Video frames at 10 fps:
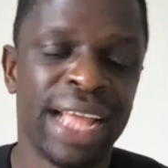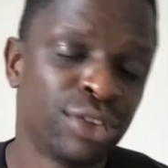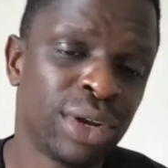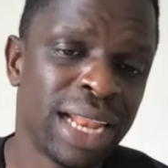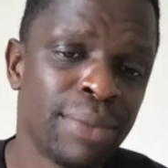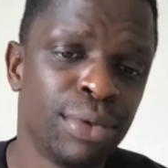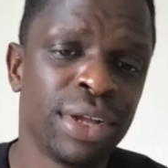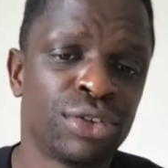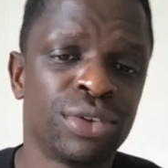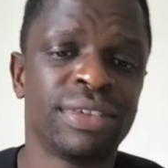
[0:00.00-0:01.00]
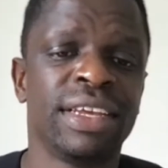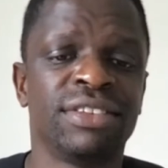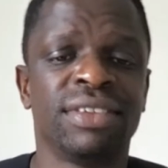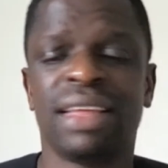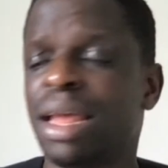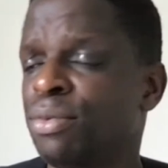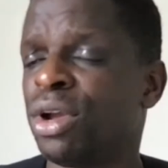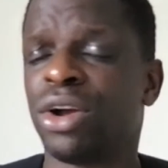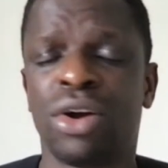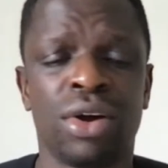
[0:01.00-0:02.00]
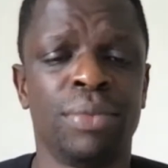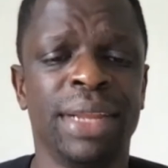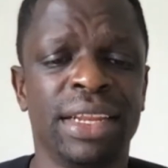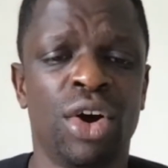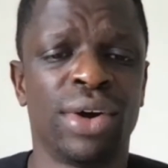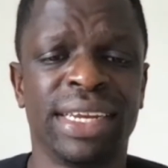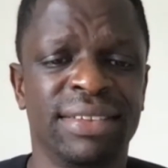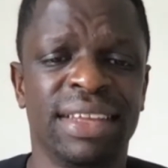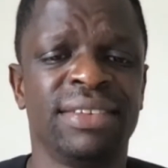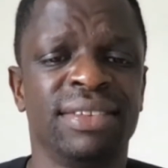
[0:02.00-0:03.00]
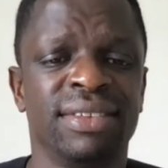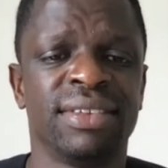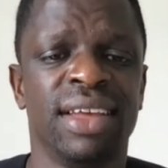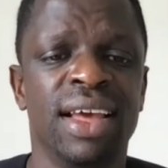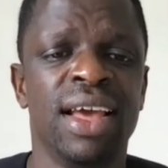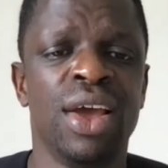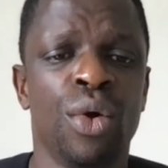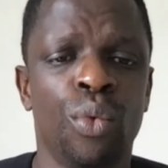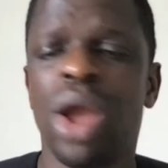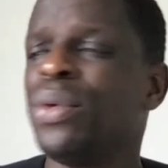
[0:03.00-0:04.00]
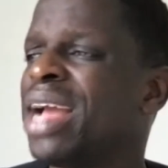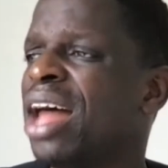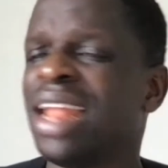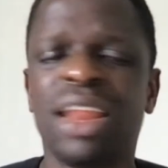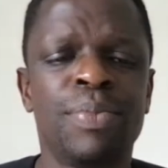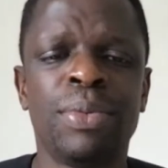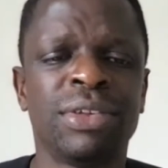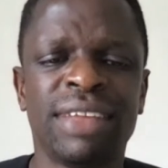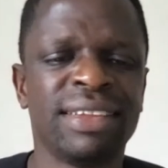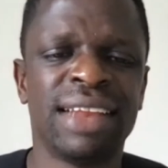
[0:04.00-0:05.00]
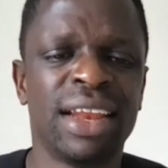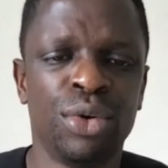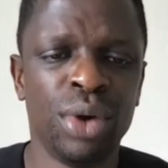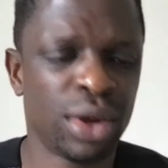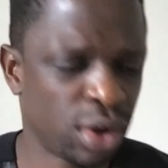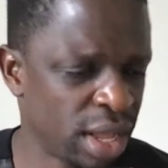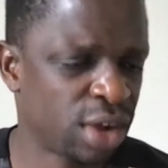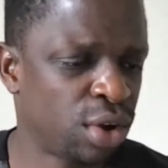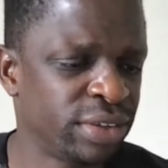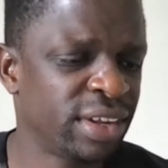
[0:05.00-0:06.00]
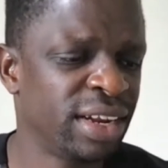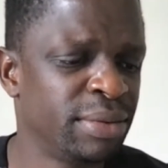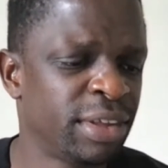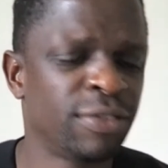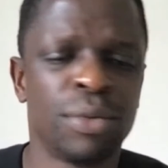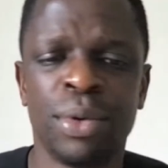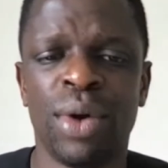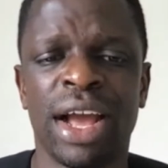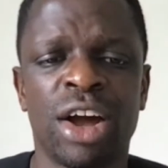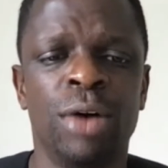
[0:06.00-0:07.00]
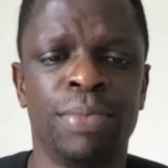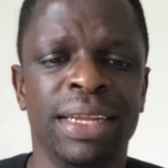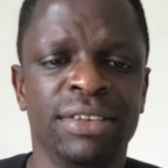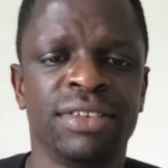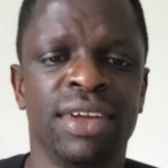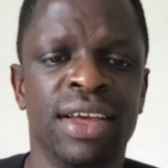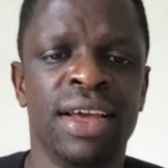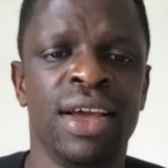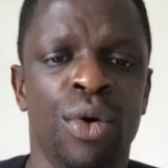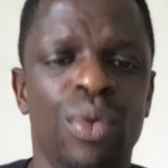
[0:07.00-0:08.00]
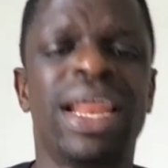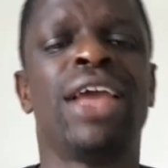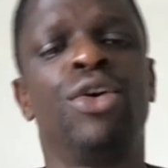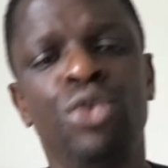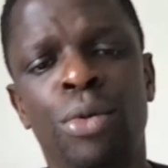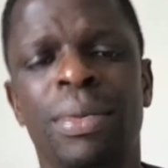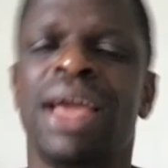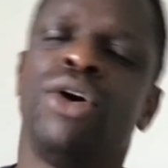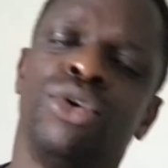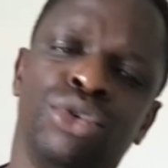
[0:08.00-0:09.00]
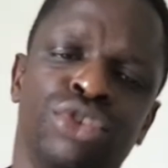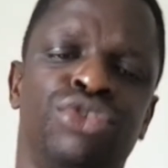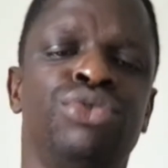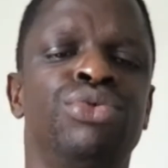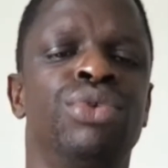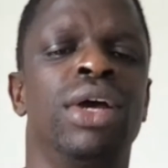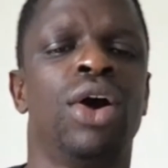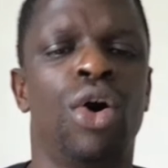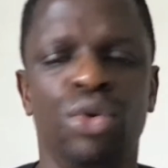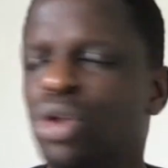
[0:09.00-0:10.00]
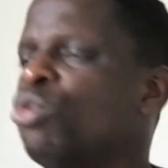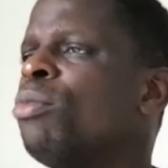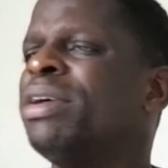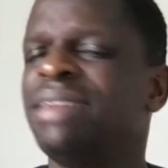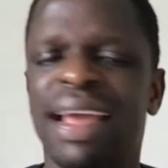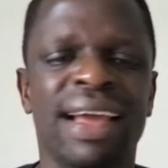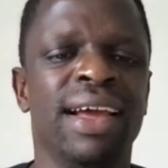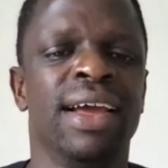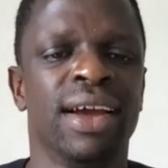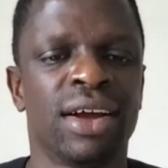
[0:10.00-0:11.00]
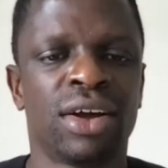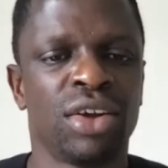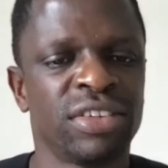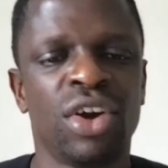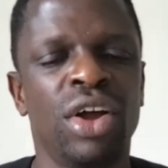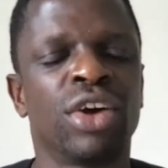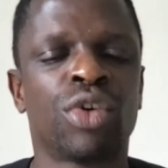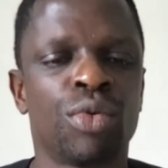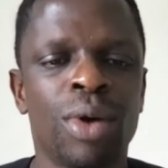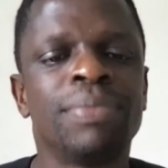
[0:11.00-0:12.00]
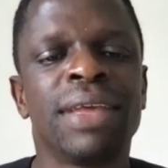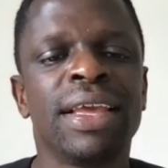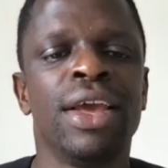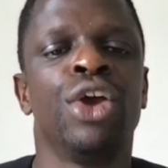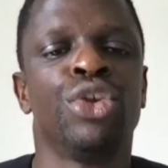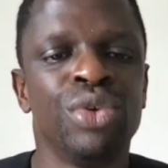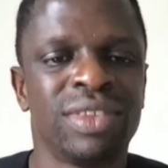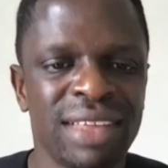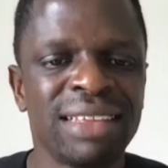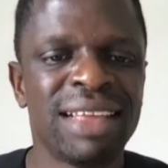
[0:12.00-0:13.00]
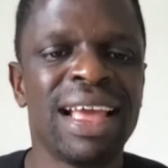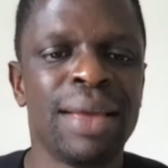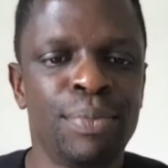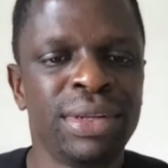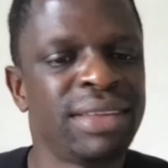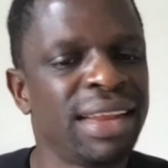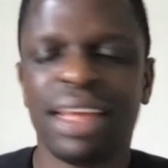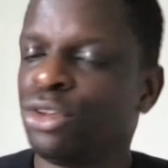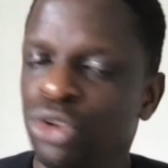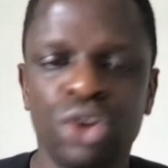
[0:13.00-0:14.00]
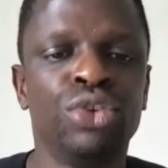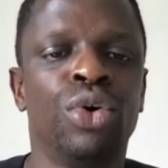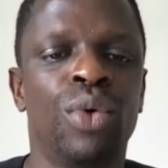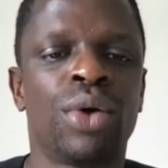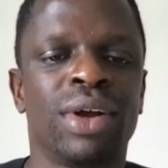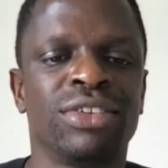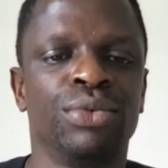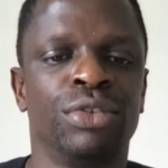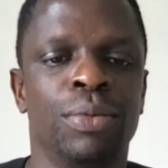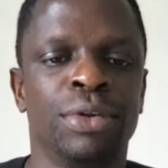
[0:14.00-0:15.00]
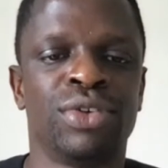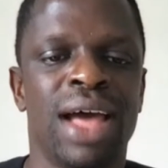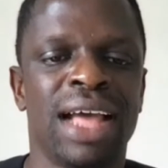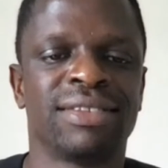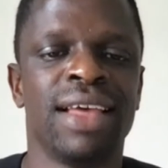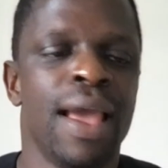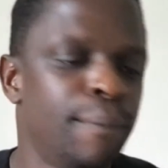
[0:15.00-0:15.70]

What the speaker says: And to the Liberian associations and Liberian community organizations, where we got a lot of people sitting there who consider themselves to be well accomplished. When I own a man or own a Jew or own a woman there, causing all the corrupting, you sit there and pretend like you don't know what question we're supposed to ask.